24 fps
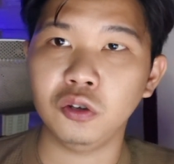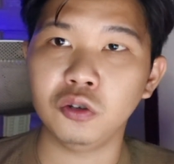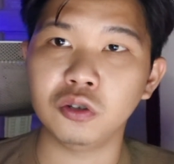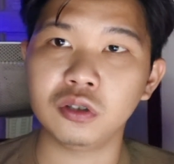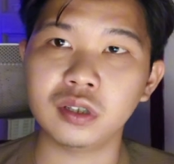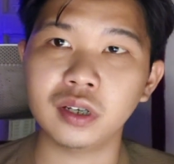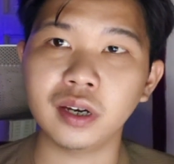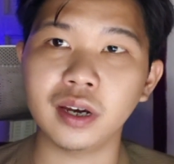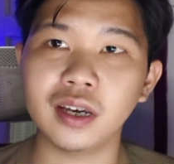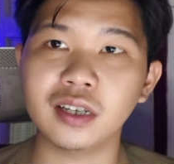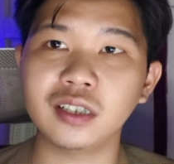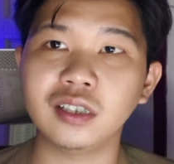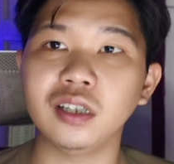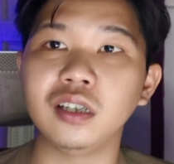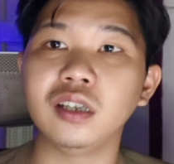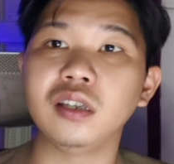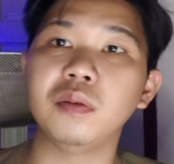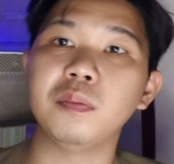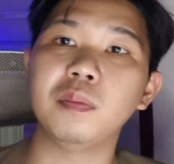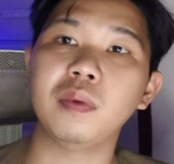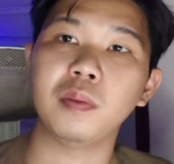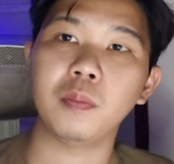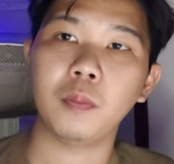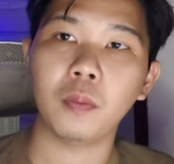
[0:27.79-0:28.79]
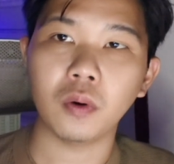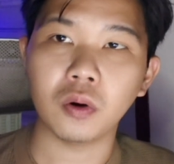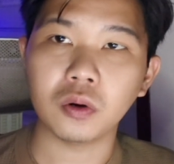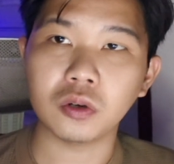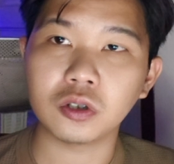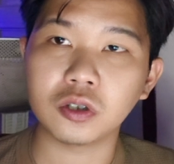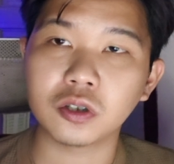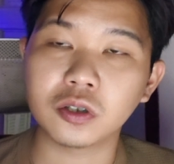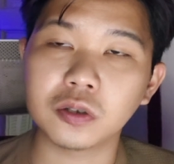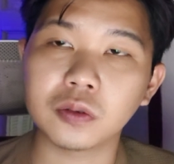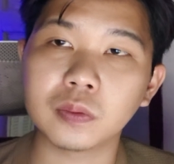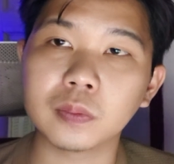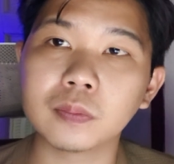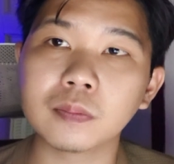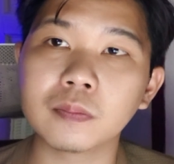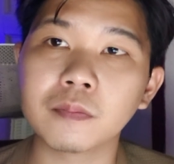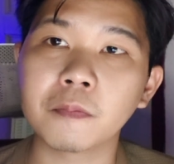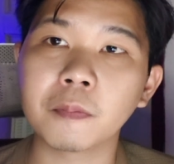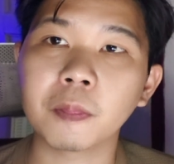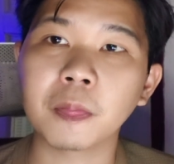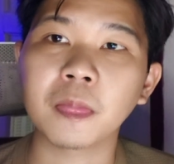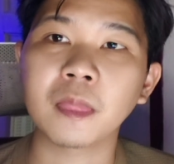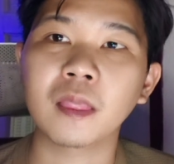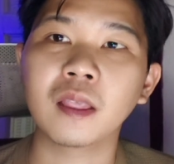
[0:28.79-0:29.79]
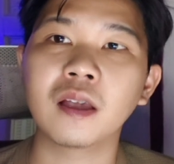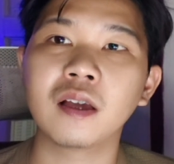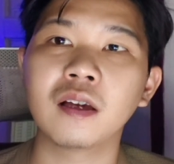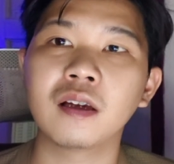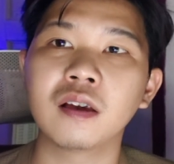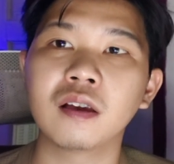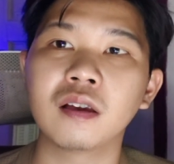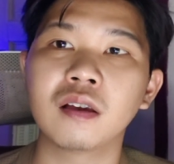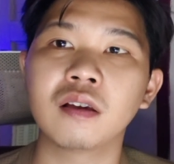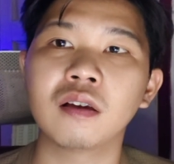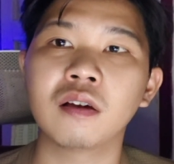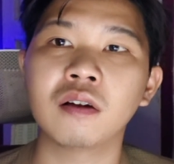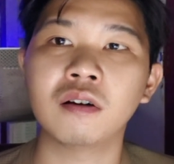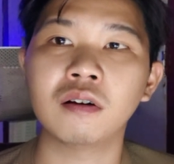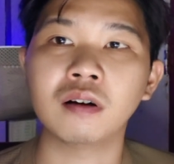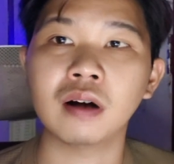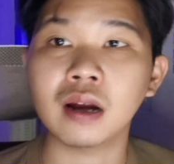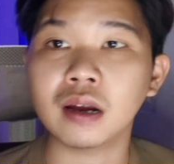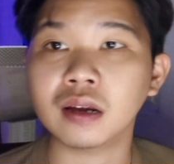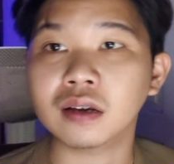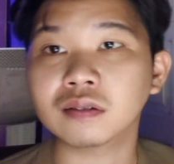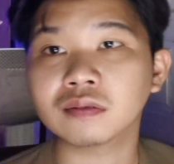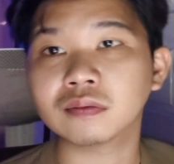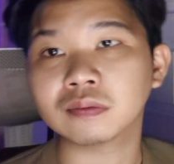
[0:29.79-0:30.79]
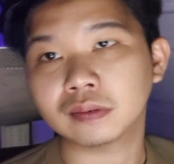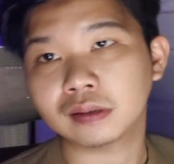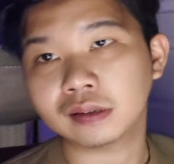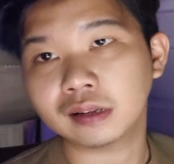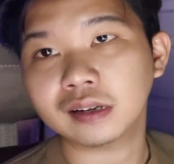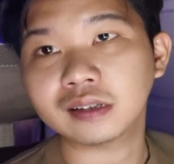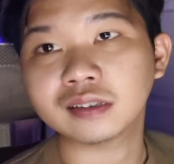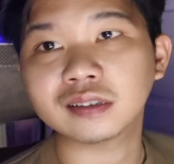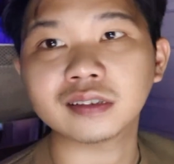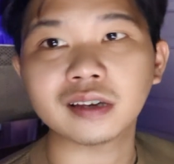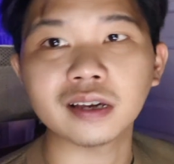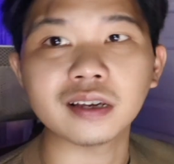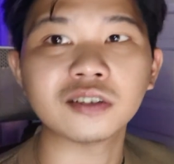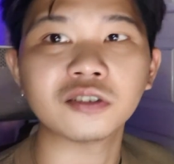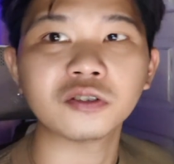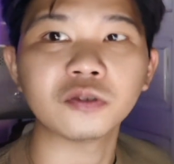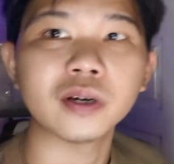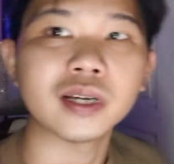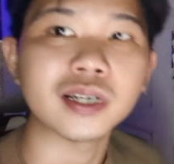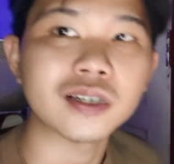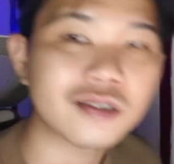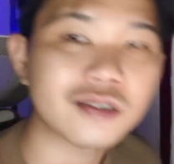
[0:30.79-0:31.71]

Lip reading: using HTTP posts. All right, let's get to